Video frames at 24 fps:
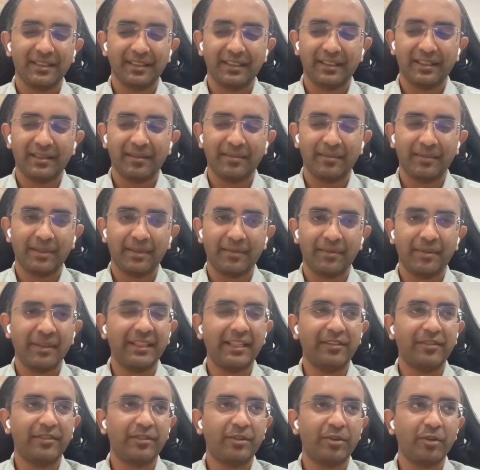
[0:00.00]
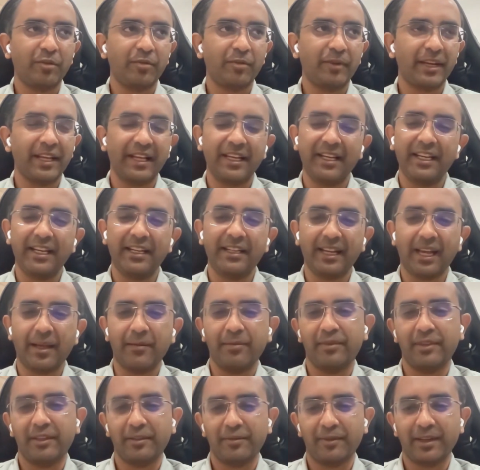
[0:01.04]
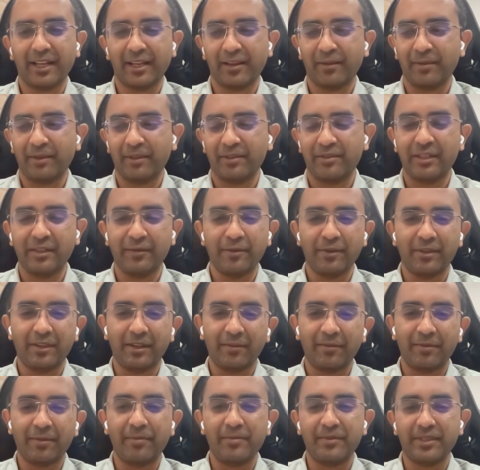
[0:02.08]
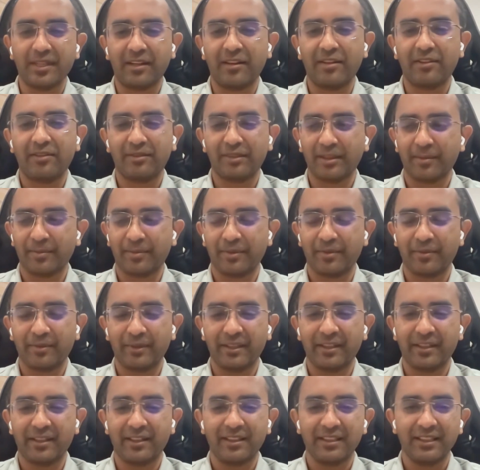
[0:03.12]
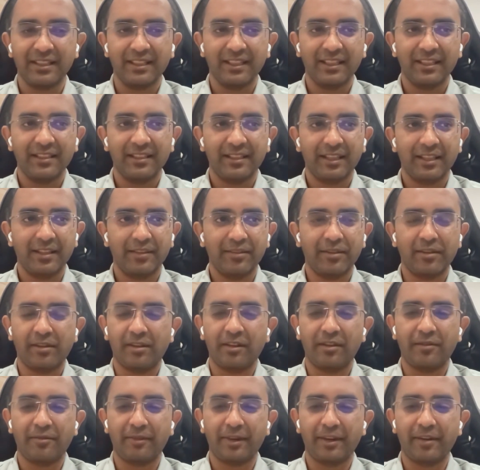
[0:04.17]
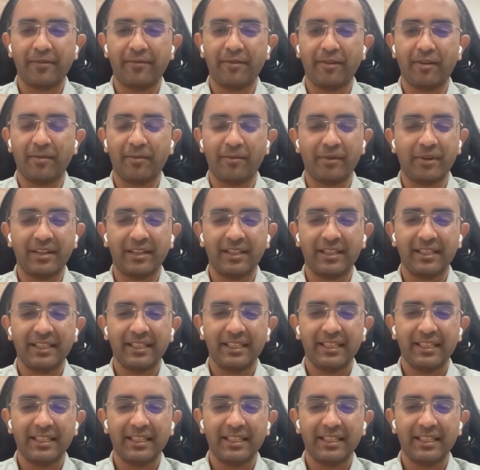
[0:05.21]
Yeah. See, that's true for any type-safe language. See, if you come from JavaScript, where things are all free-form, right?